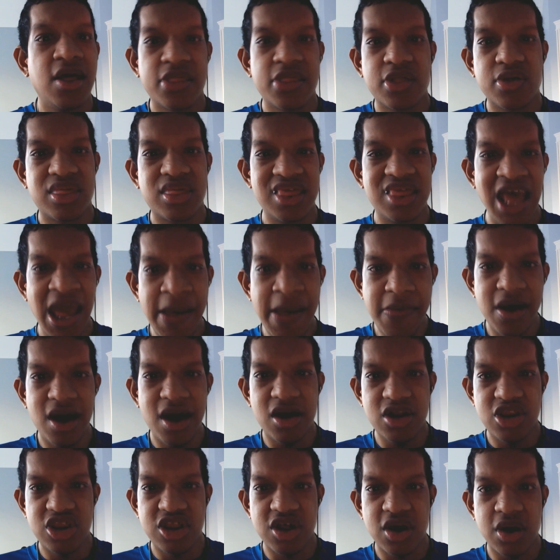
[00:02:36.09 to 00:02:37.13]
So Sam
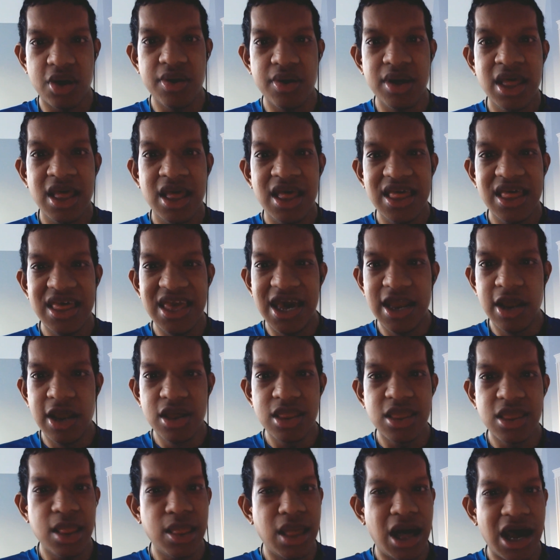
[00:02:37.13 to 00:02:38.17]
Acho, he had a
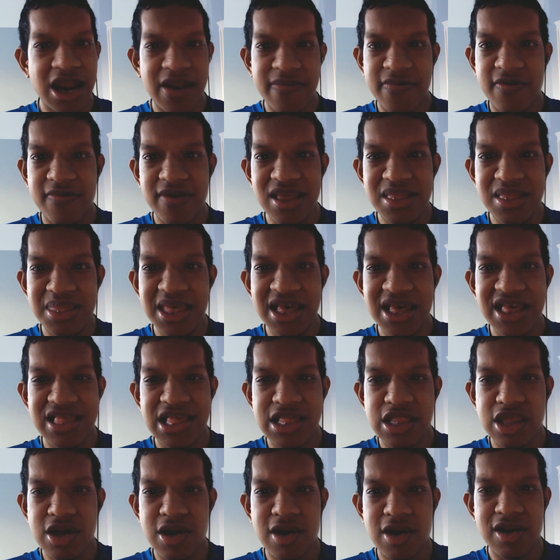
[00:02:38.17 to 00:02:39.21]
lot of great things to
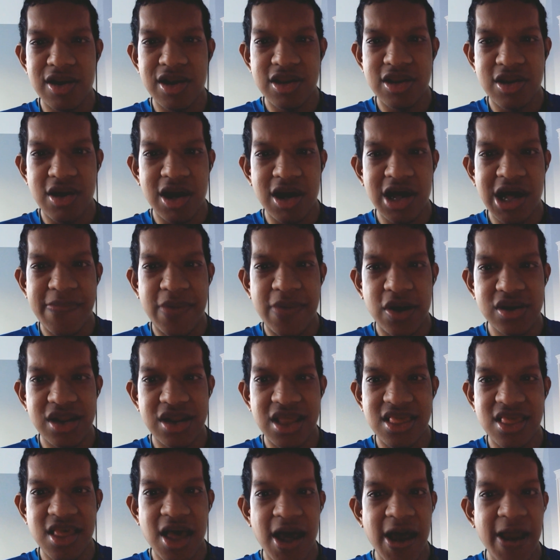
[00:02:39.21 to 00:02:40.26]
talk about
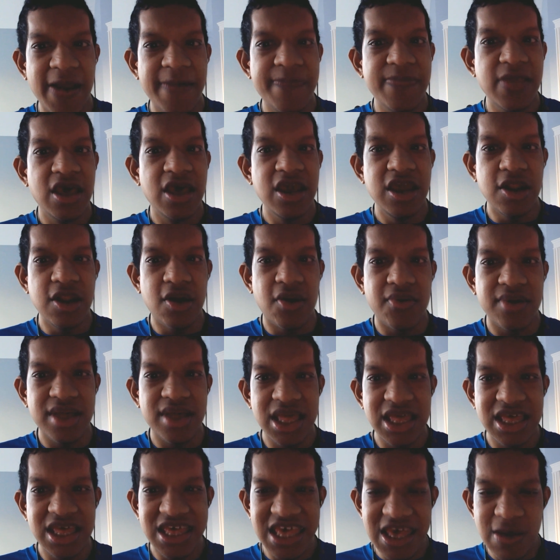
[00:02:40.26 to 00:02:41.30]
Desai. You know,
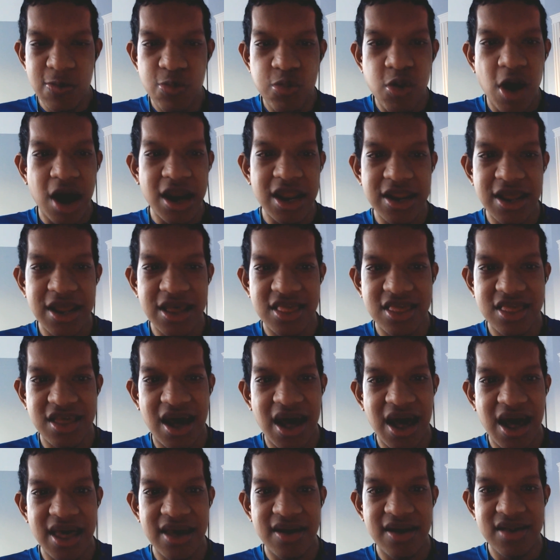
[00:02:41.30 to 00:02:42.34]
he wanted us to
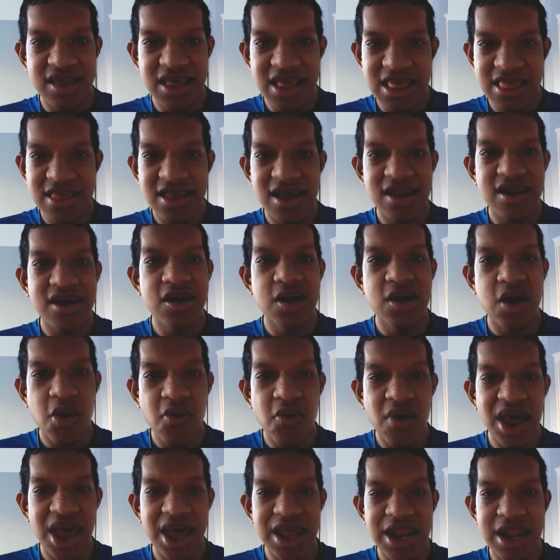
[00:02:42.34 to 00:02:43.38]
hire. He said,
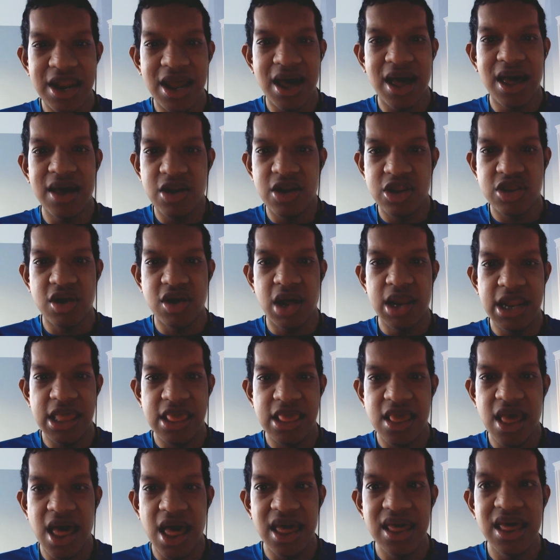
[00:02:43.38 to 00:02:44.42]
go ahead and hire Sean
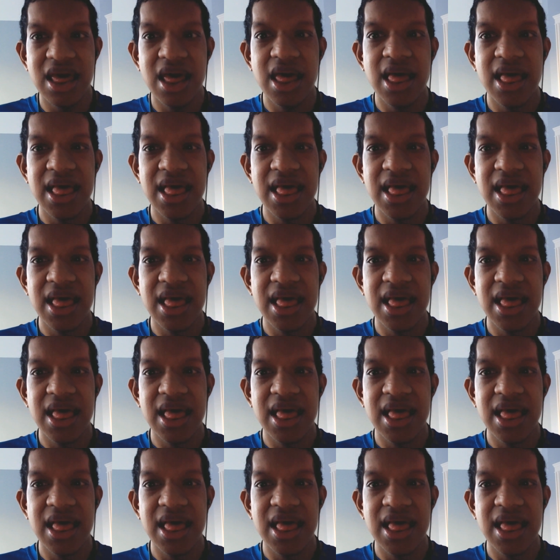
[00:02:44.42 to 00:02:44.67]
Desai.